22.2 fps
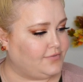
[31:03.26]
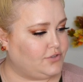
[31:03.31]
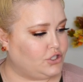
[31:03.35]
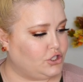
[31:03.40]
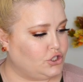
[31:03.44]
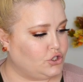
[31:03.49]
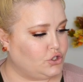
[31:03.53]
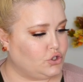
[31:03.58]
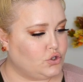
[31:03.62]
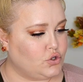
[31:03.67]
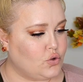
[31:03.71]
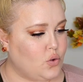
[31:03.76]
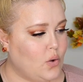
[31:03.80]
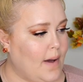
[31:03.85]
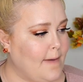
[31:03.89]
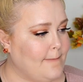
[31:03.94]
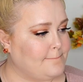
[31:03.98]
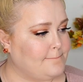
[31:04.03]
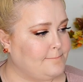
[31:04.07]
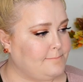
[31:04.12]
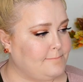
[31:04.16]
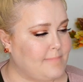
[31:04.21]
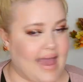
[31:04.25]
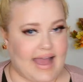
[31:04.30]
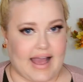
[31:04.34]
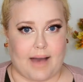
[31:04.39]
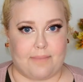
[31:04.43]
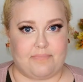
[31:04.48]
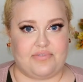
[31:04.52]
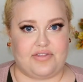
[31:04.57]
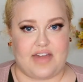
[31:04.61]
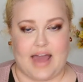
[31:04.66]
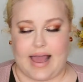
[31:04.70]
two
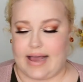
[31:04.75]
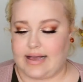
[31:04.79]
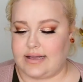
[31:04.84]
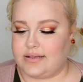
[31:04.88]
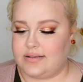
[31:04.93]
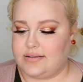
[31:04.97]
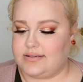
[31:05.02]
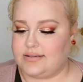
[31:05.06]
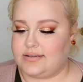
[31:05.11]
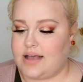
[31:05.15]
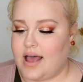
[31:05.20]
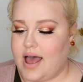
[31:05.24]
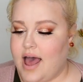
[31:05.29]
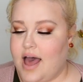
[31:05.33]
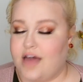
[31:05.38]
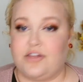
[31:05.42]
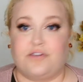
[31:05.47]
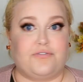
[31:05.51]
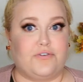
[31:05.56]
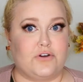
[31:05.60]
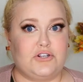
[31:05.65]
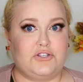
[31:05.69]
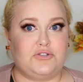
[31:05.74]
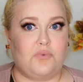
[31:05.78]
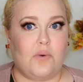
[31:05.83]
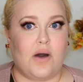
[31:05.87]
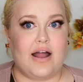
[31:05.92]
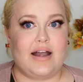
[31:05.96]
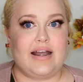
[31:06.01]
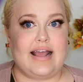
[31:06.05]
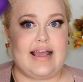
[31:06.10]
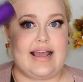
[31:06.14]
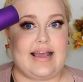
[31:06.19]
makeup things. The first
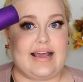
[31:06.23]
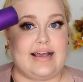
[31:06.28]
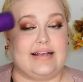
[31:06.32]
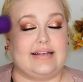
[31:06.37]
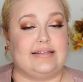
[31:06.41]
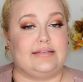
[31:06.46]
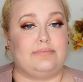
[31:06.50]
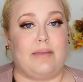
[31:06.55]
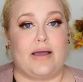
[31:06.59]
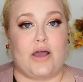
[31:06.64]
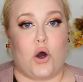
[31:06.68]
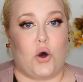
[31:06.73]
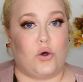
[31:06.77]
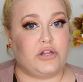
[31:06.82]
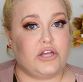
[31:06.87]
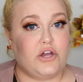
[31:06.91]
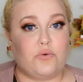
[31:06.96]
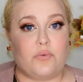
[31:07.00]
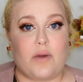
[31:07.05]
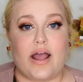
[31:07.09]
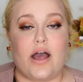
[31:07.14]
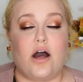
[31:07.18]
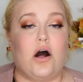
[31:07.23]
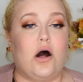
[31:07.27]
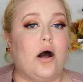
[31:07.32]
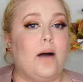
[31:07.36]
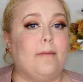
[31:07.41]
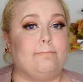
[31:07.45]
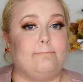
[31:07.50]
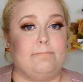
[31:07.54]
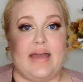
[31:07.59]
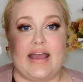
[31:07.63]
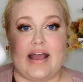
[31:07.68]
one is my Holy
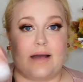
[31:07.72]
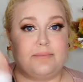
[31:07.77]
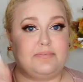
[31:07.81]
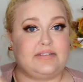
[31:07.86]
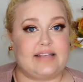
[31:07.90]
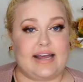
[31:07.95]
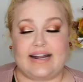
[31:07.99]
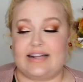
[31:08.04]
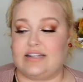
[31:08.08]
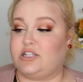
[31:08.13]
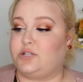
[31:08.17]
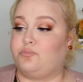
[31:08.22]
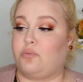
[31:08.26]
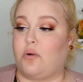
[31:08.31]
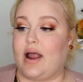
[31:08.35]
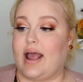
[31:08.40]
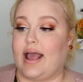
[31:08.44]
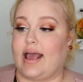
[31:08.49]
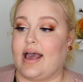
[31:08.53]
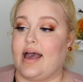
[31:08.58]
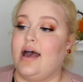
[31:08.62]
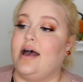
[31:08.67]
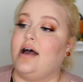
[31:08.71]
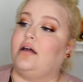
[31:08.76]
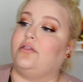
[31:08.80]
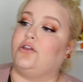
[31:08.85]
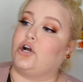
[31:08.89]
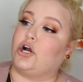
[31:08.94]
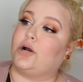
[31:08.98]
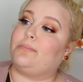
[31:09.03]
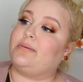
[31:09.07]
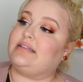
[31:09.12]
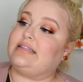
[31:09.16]
Grail Makeup Setting Spray, the
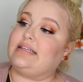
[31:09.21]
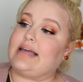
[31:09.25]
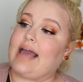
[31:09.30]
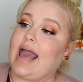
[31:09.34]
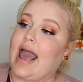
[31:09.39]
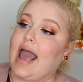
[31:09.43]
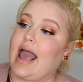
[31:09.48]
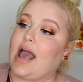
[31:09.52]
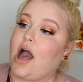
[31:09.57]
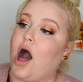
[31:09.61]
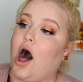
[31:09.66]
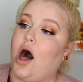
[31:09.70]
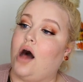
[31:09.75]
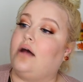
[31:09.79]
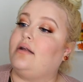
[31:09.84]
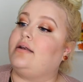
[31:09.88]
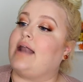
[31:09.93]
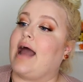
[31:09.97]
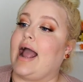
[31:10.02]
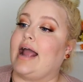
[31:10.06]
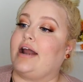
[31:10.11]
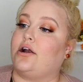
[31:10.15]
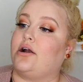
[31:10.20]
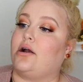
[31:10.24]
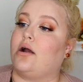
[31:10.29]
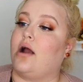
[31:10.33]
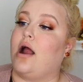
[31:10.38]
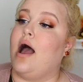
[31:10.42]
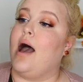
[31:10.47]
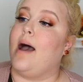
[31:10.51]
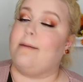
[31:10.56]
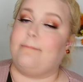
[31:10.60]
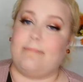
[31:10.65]
Urban Decay All
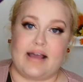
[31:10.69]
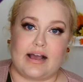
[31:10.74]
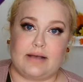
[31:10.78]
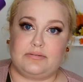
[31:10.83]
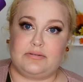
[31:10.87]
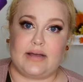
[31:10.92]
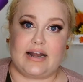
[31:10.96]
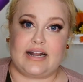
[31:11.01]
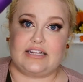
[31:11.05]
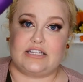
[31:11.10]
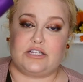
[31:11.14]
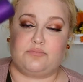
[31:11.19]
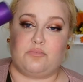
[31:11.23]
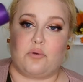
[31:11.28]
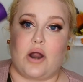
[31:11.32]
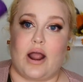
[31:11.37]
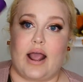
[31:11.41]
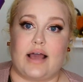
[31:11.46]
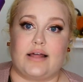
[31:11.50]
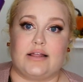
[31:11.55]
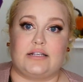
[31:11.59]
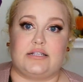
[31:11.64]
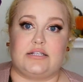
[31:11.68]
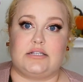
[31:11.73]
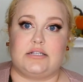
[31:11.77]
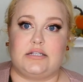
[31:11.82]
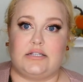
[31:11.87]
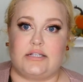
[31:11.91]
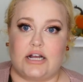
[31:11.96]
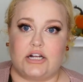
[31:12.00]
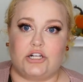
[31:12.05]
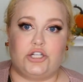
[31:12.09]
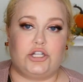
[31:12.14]
Nighter Makeup Setting Spray. This is
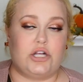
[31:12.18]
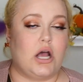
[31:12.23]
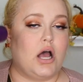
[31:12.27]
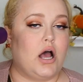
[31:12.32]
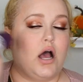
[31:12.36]
such